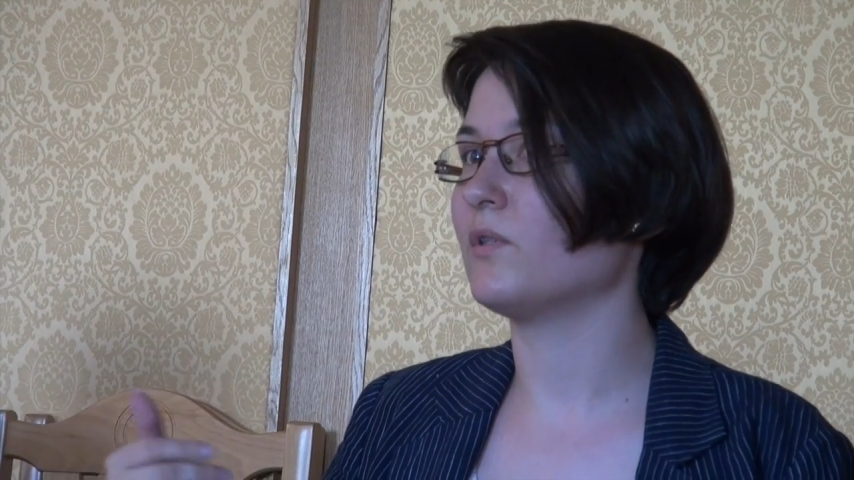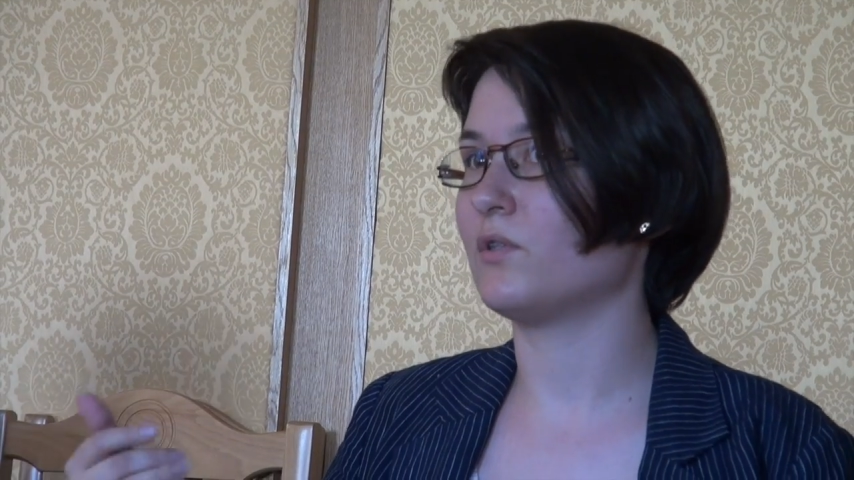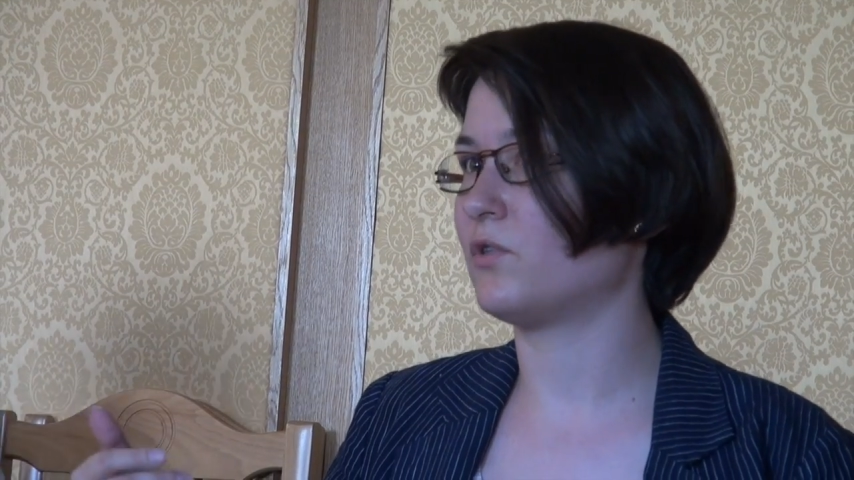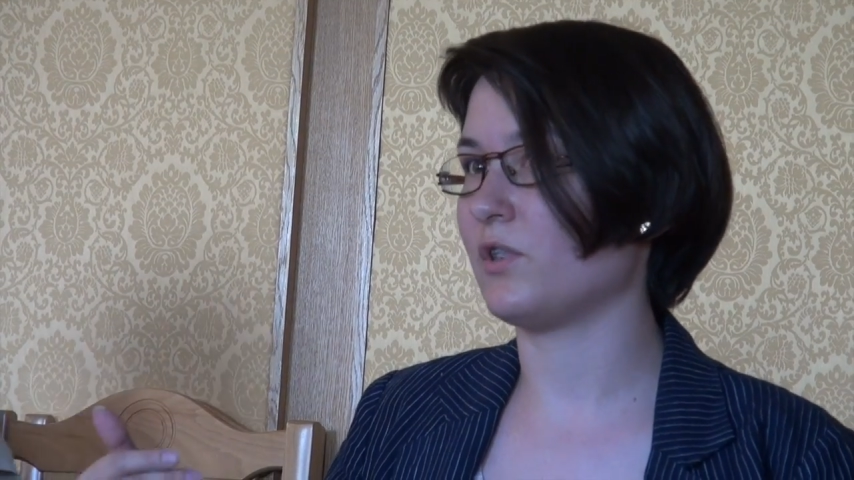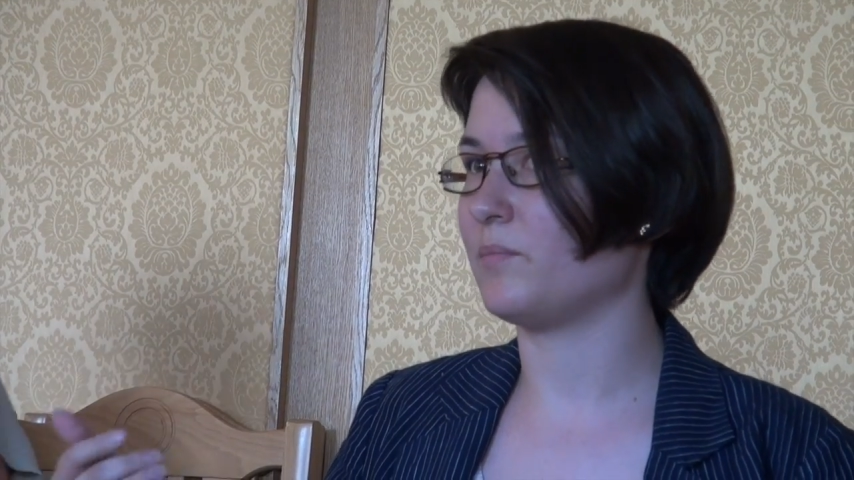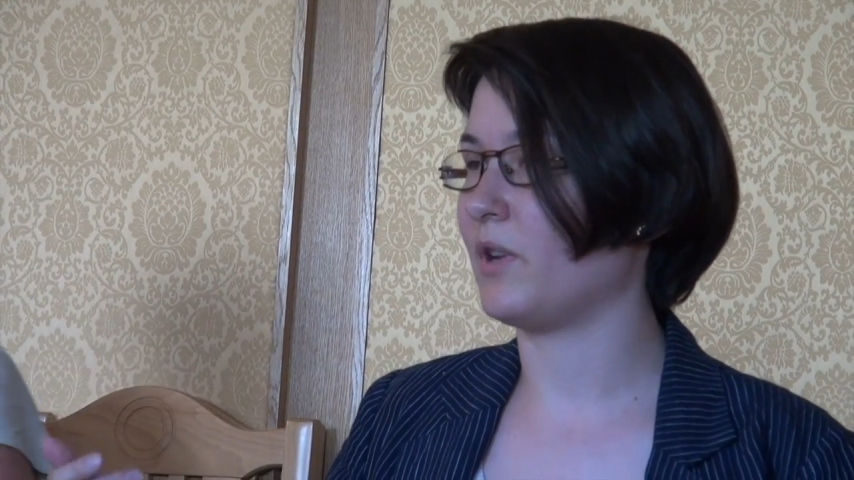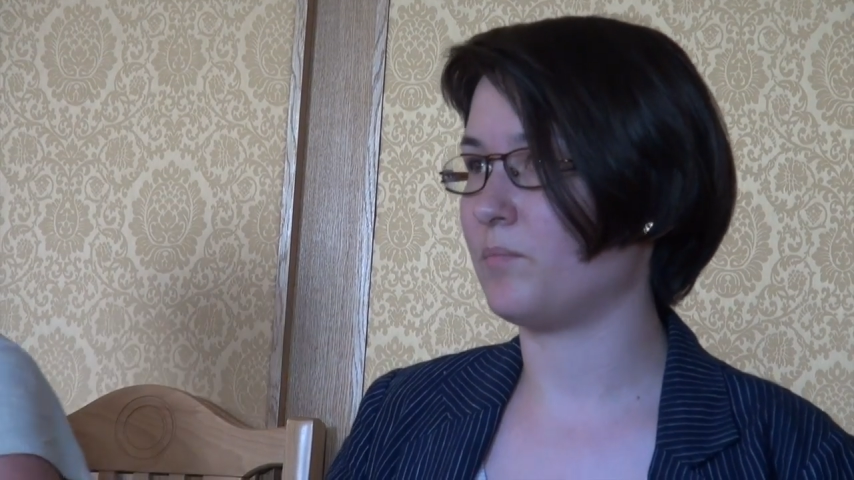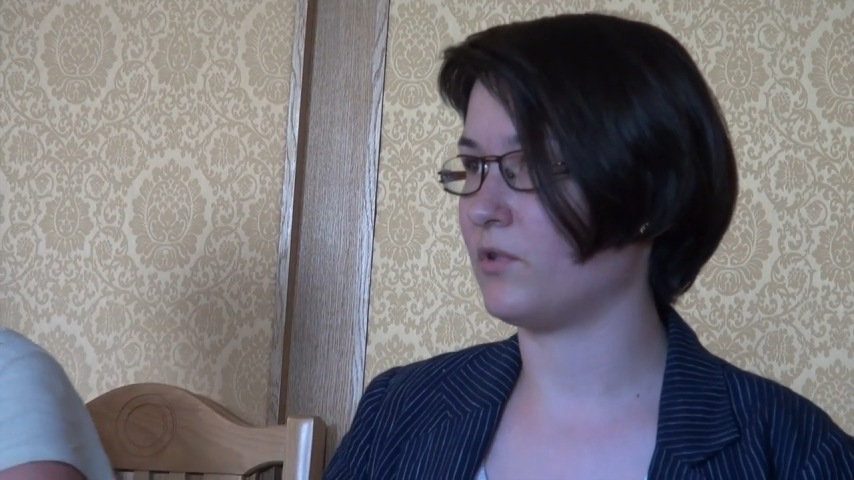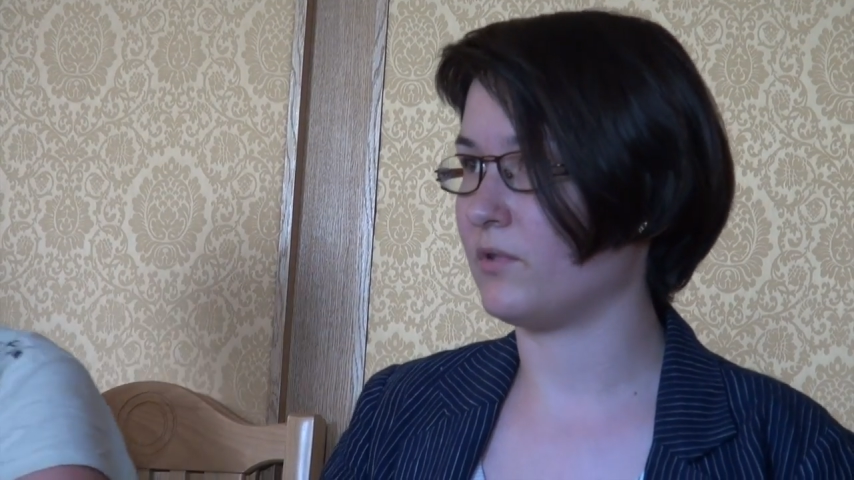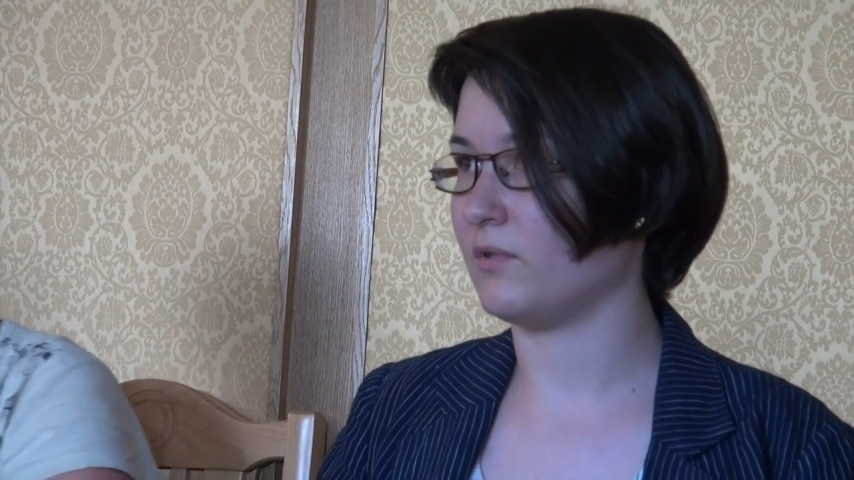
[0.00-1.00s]
it's just my
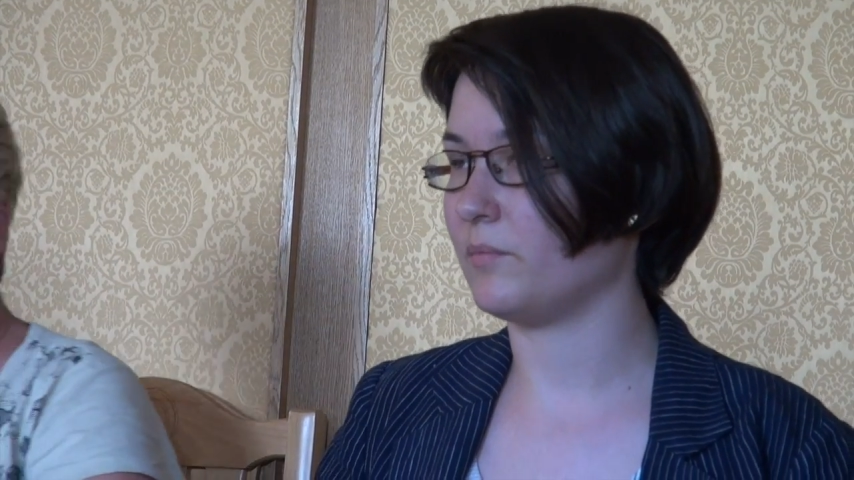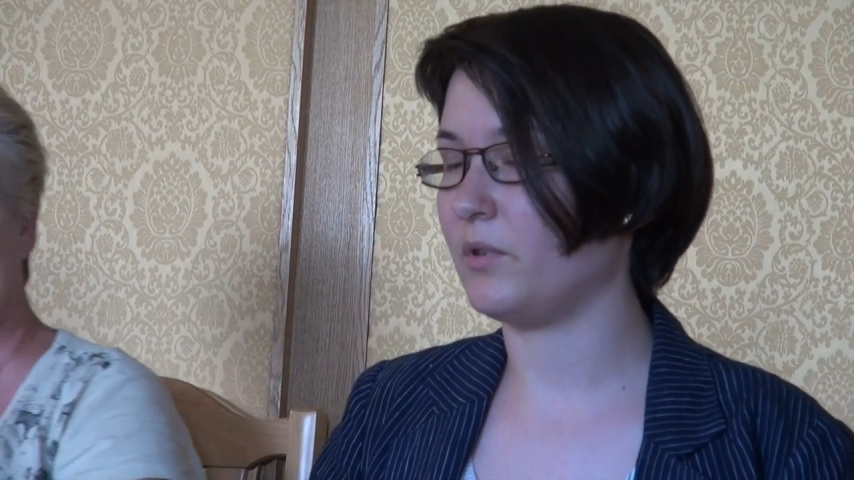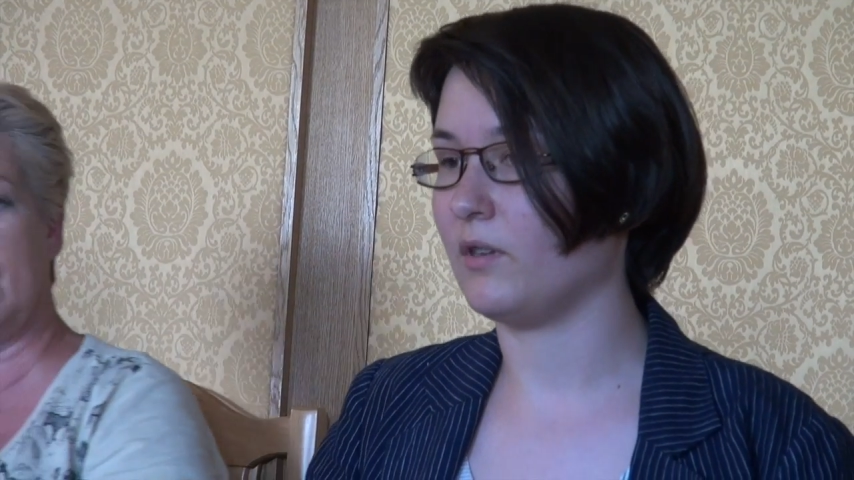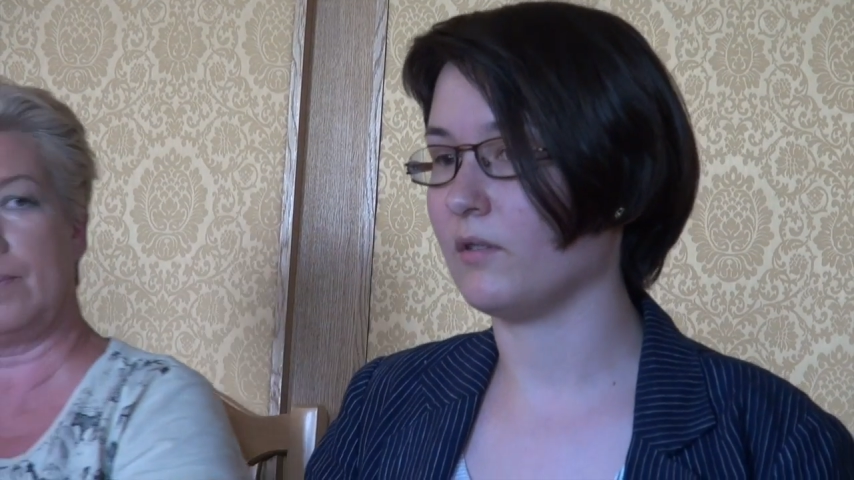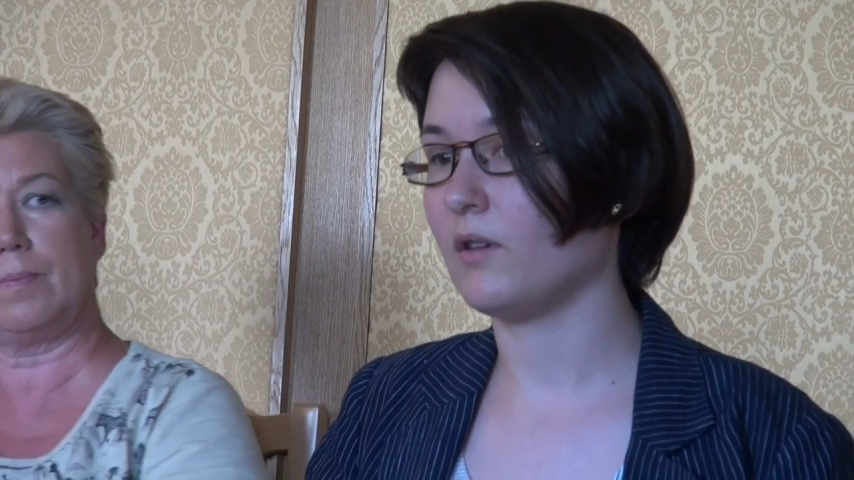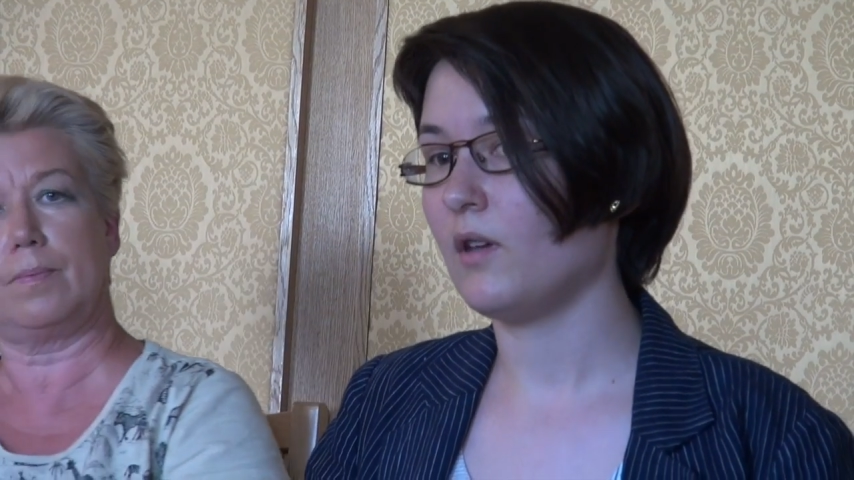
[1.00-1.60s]
personal opinion.